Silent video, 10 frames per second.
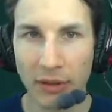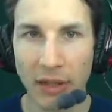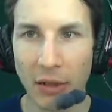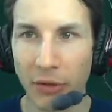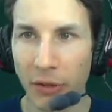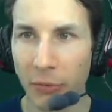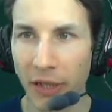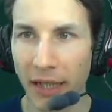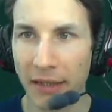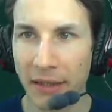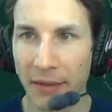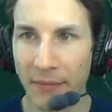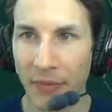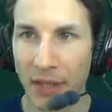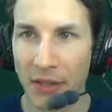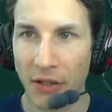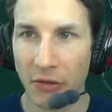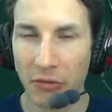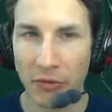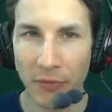did we get here?
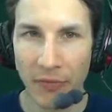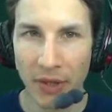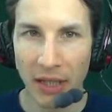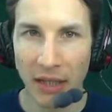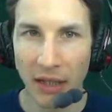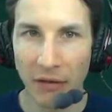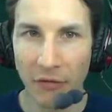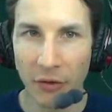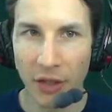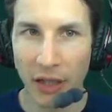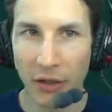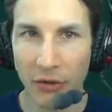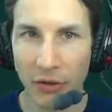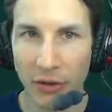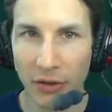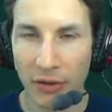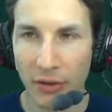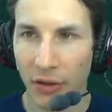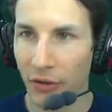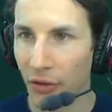So if you are on your
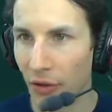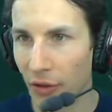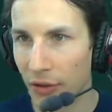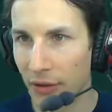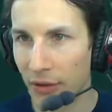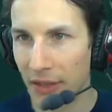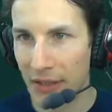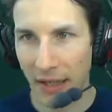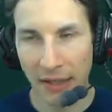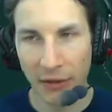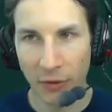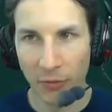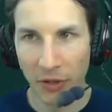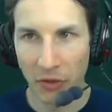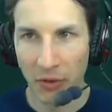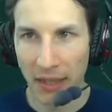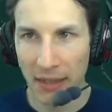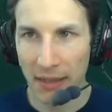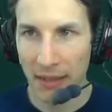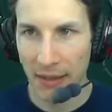desired openQA
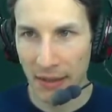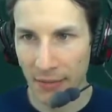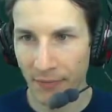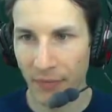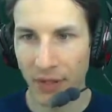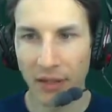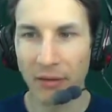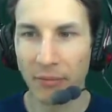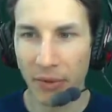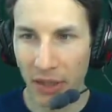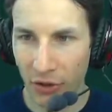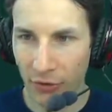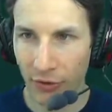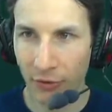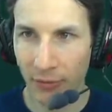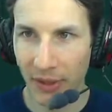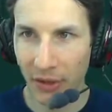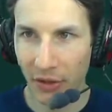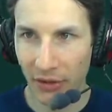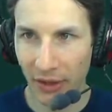instance, be sure to be
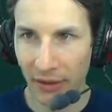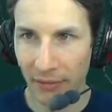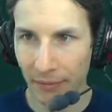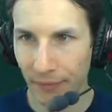logged in.